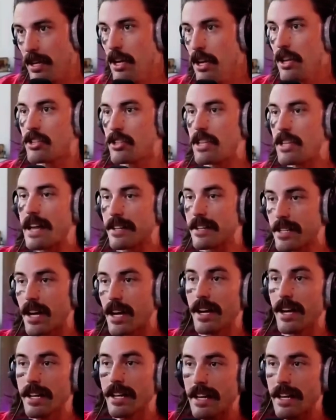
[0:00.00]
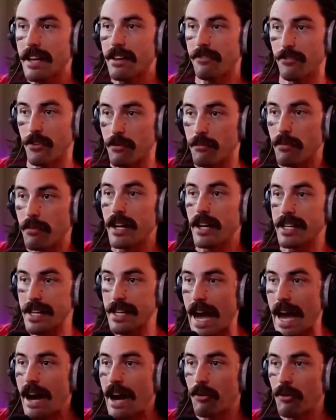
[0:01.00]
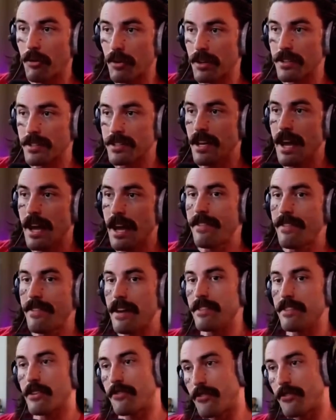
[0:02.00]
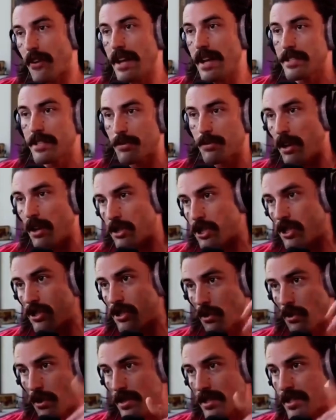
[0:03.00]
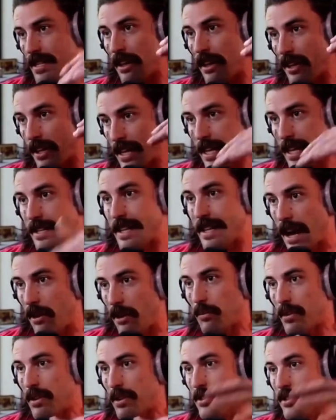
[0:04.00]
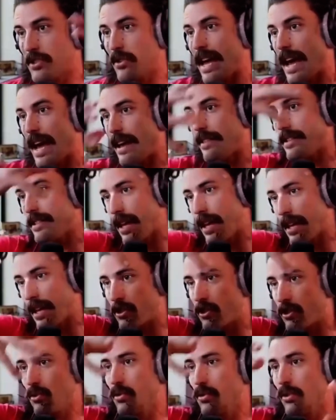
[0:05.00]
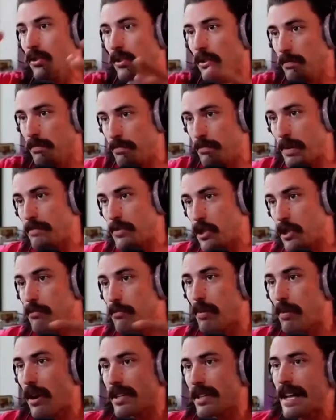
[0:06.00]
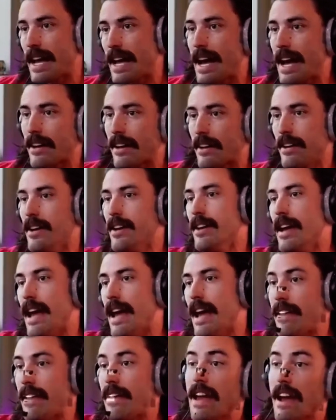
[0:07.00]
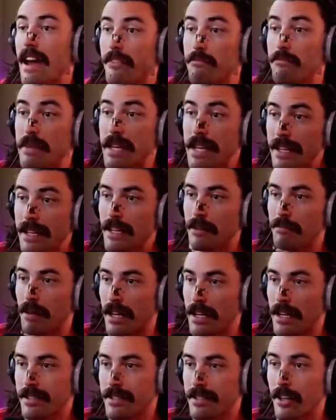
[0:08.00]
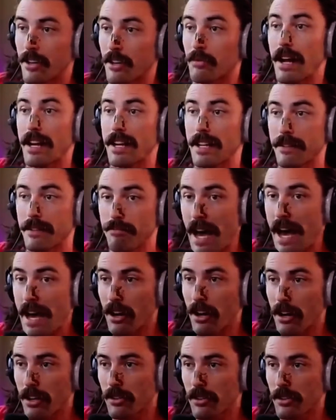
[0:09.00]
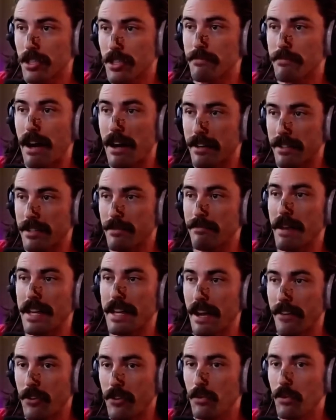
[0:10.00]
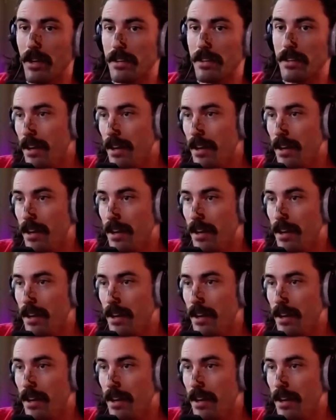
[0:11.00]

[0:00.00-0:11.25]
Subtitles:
and gutting it for money outwards. And then their friends were all short selling it downwards. So they had this like dual 2-part attack. And then they have media buddies that are writing bad articles about it to make everyone